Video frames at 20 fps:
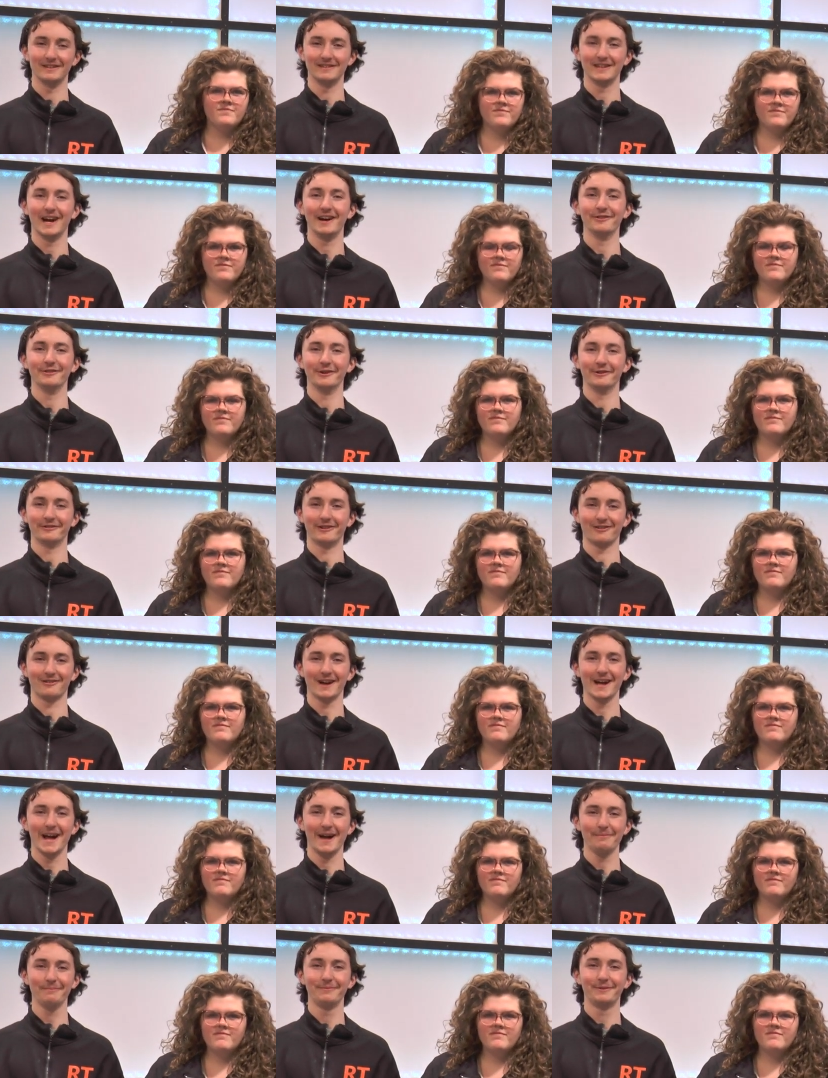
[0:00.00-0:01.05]
Speaker 1: download our
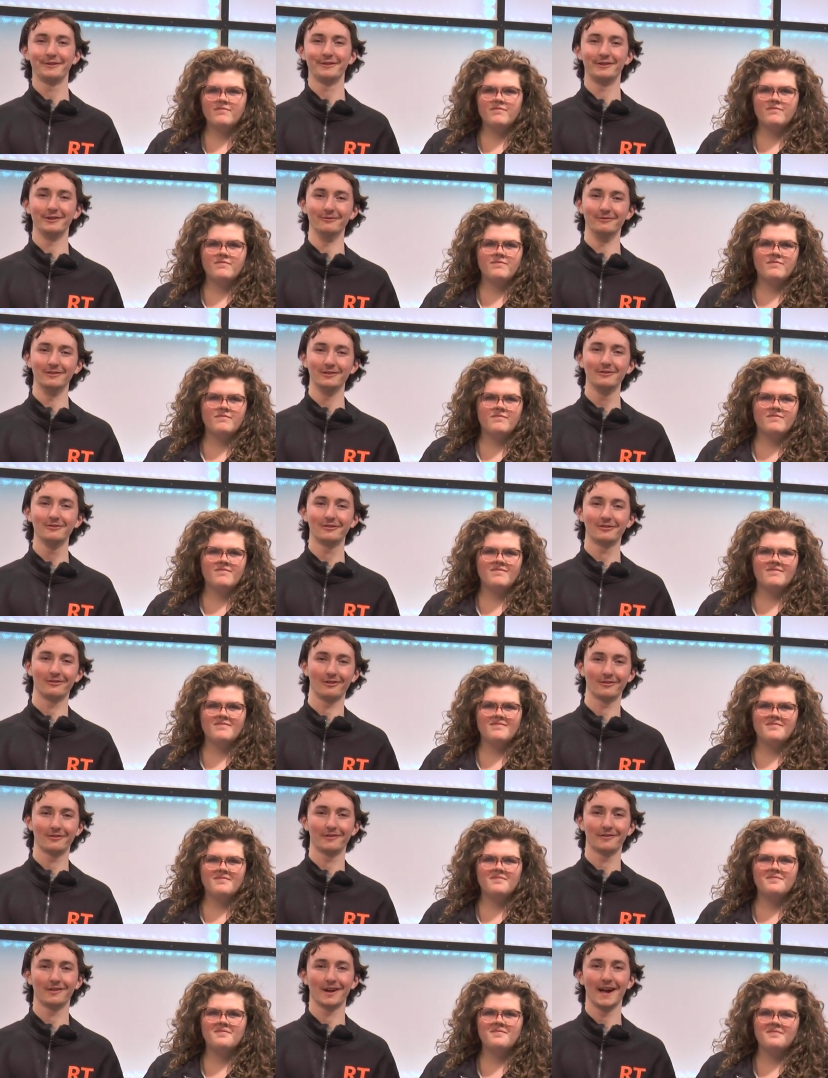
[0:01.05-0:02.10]
app, Student News
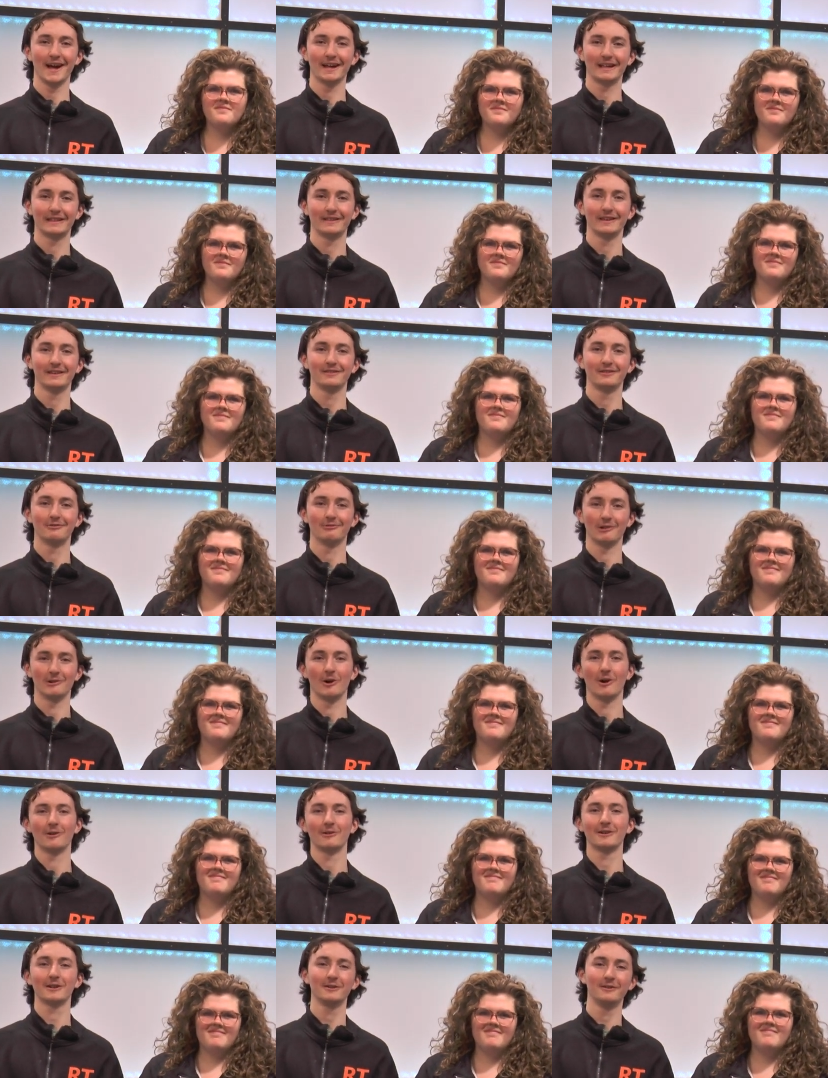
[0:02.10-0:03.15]
Source, for access to our
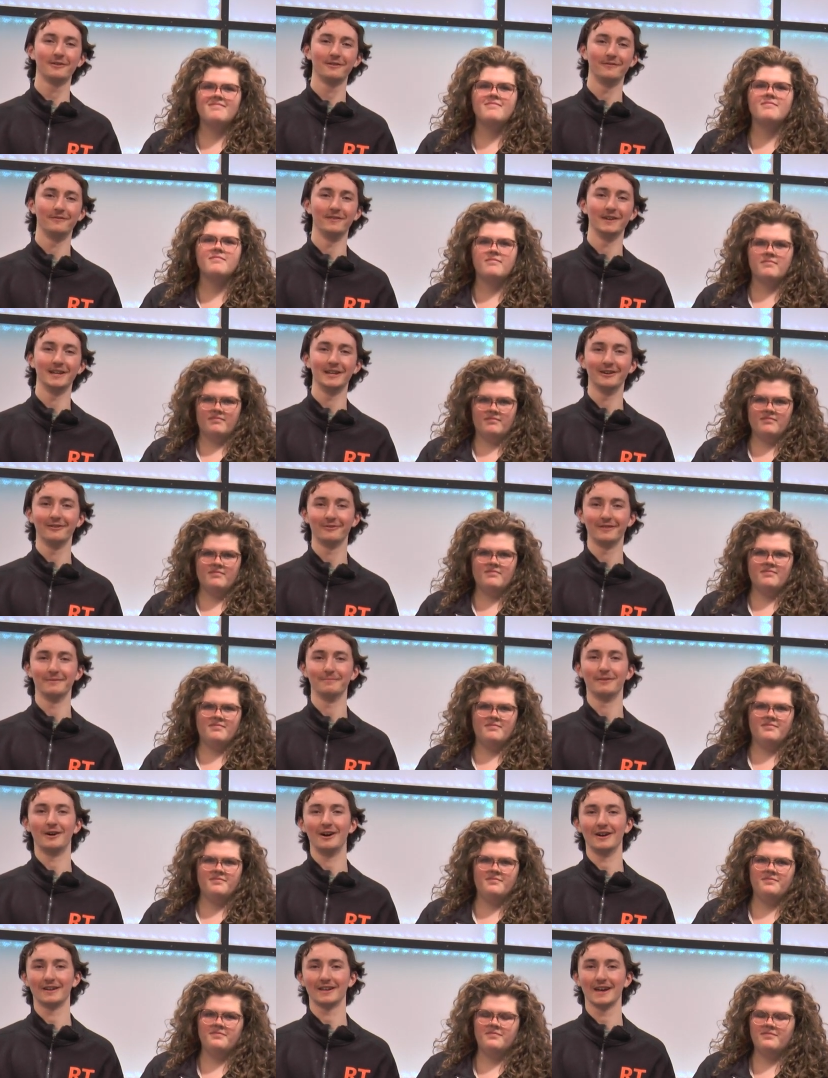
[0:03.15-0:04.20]
articles, videos, and
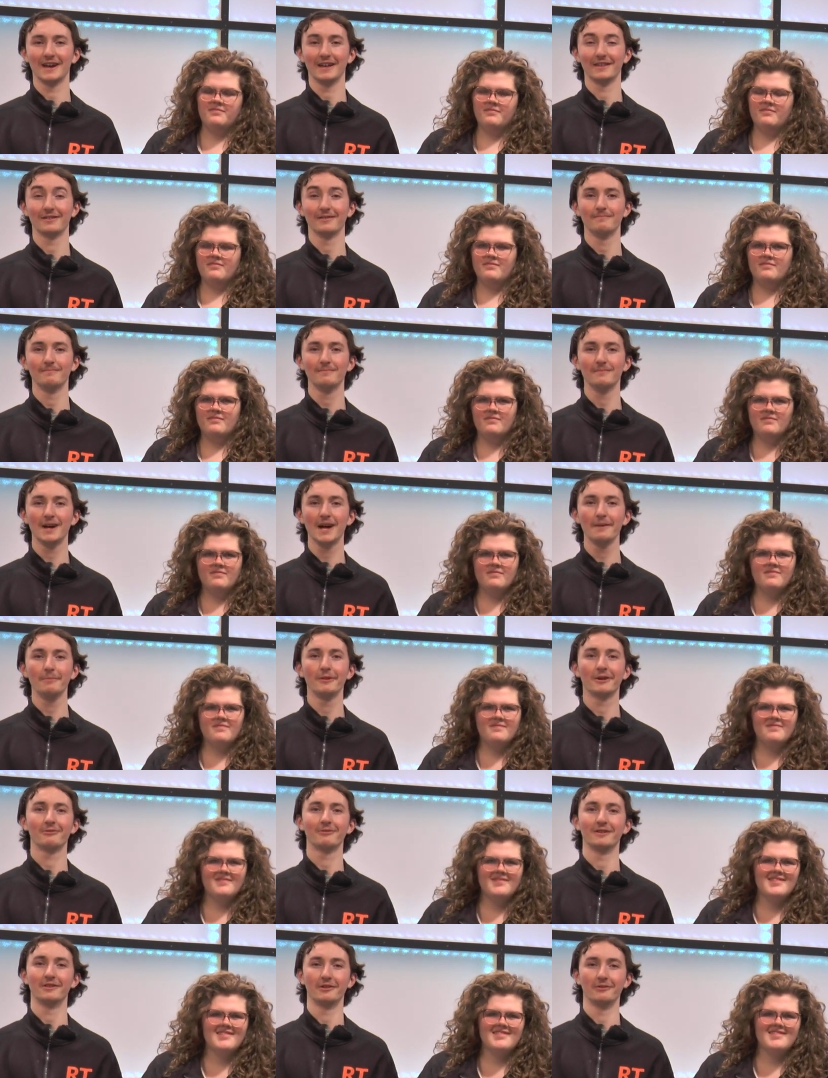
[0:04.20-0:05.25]
podcasts. I'm
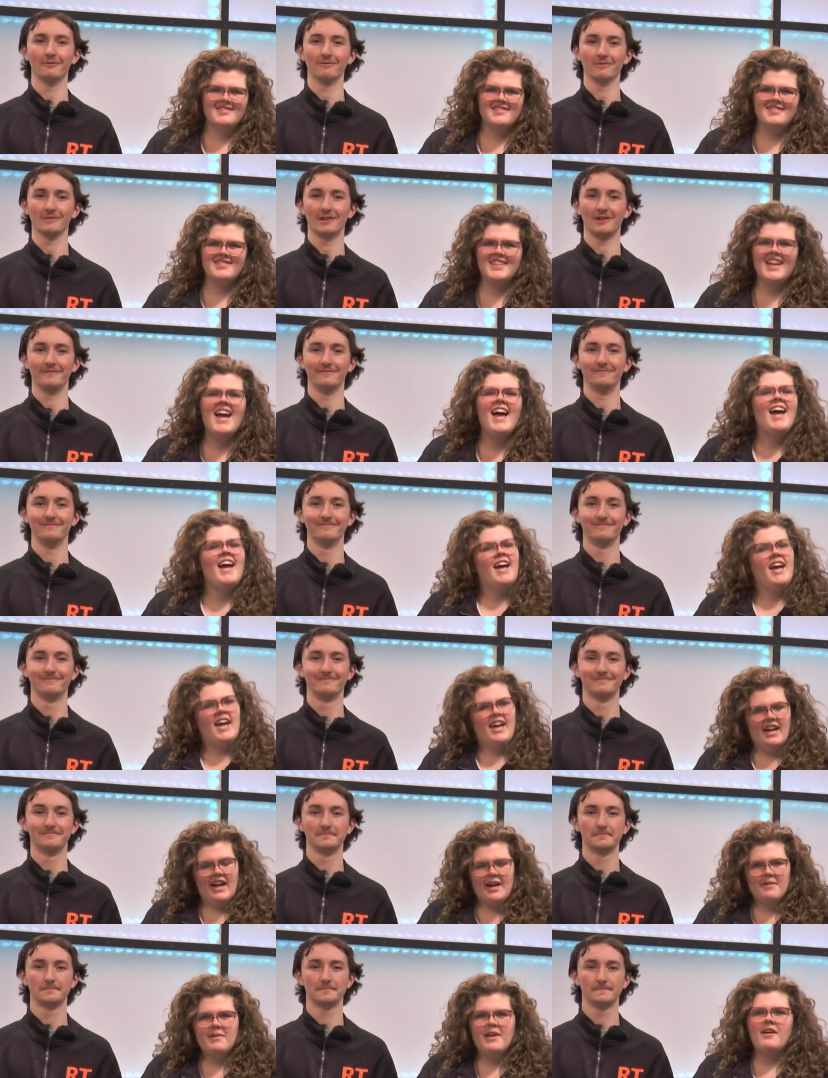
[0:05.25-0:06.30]
Larry Suvarov.
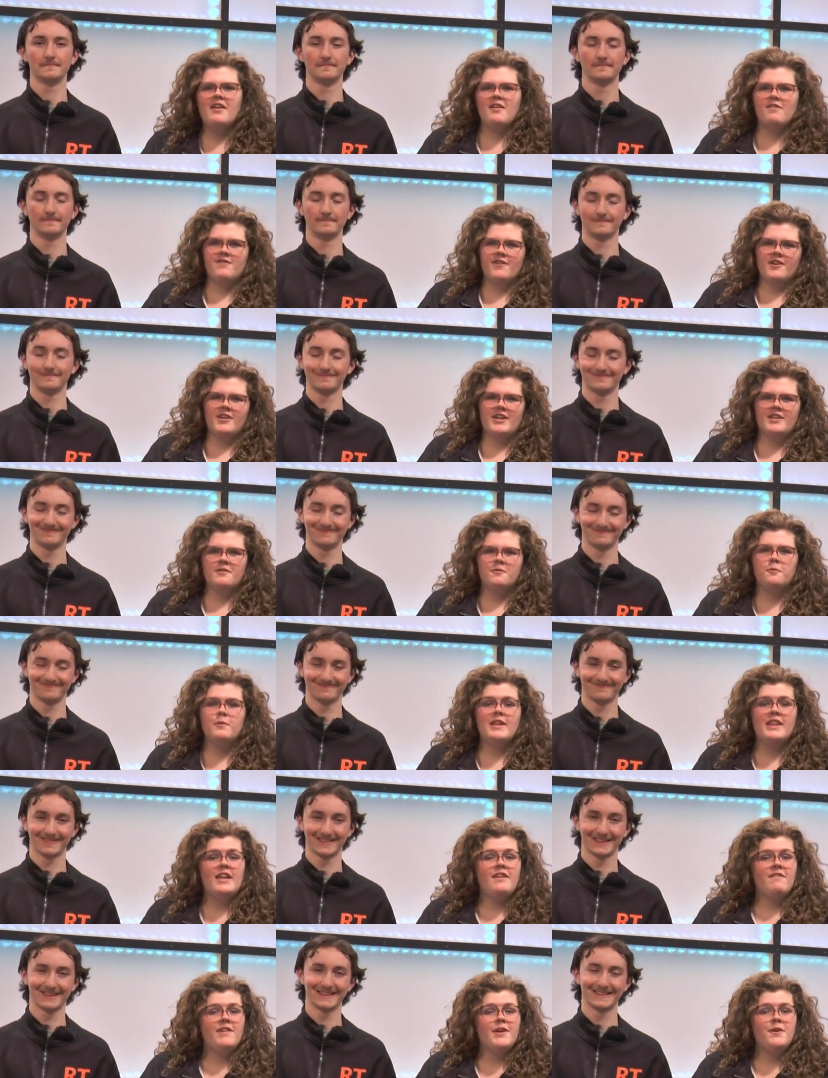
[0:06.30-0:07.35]
Speaker 2: And I'm Kelly Fernan. We
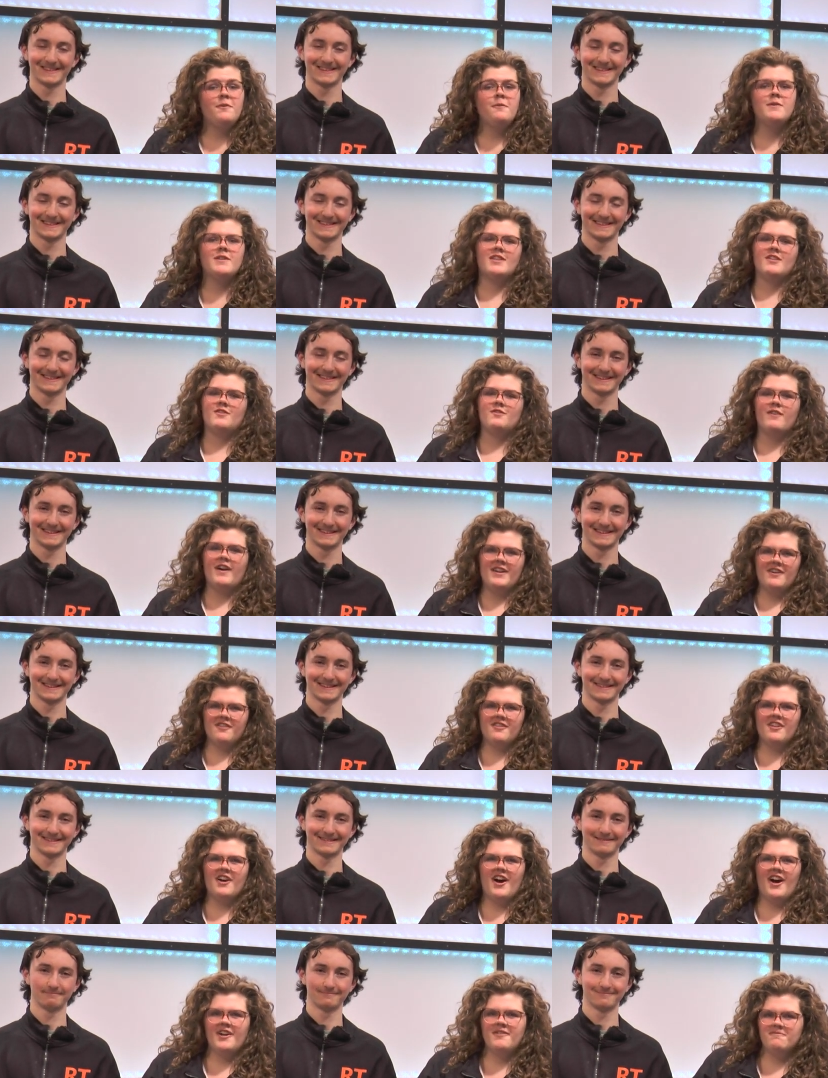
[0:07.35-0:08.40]
leave you with this final
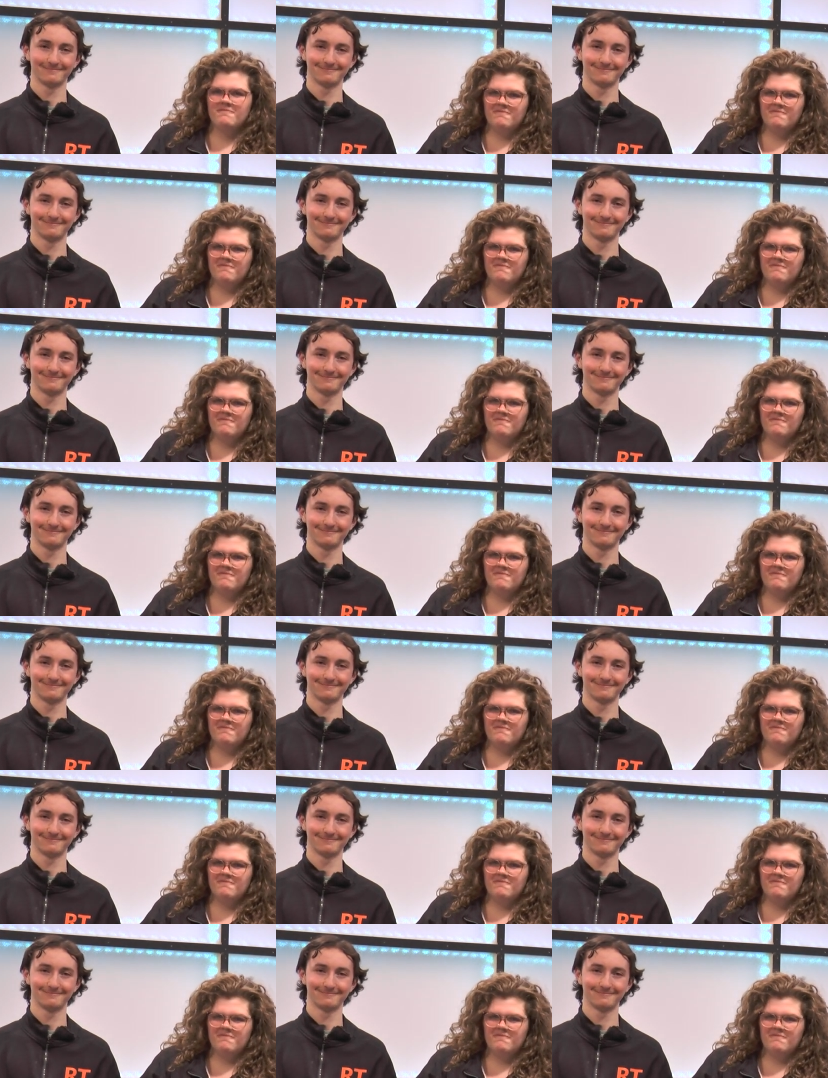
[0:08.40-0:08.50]
thought.